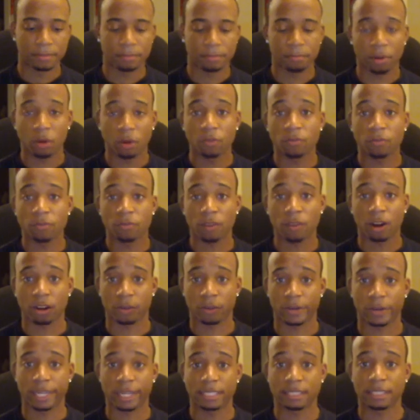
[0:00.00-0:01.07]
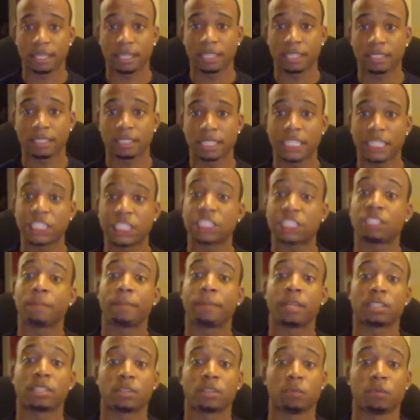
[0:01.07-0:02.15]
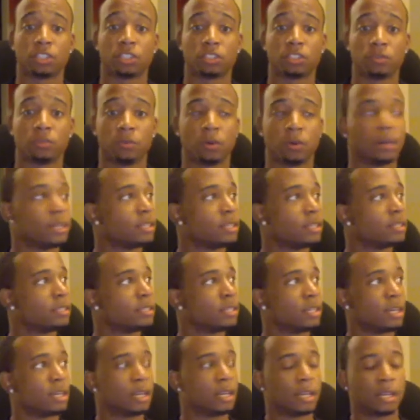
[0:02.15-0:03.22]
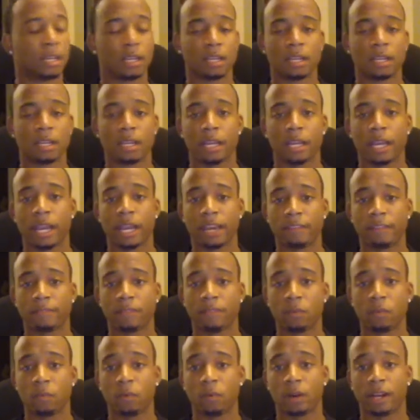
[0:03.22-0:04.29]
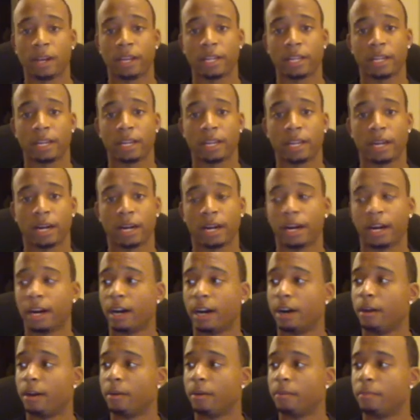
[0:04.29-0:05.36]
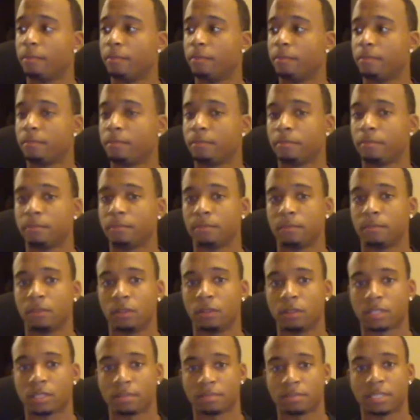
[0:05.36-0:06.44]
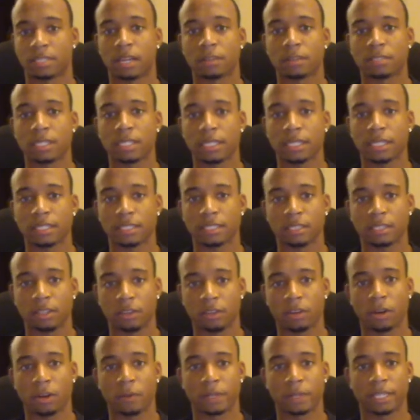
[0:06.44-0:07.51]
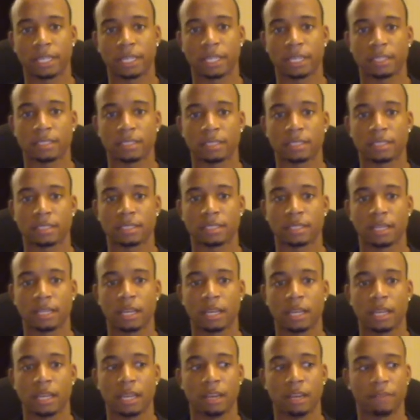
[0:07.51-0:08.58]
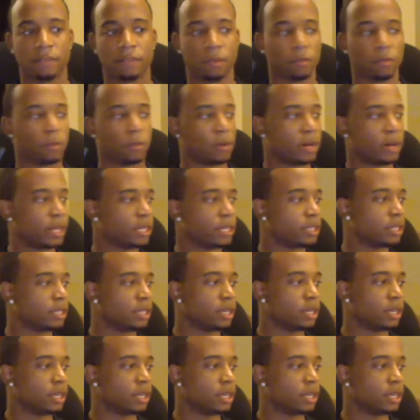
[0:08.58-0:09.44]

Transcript: Both are great scents. It just depends on what you want. If you want some saltiness, you go with this. If you want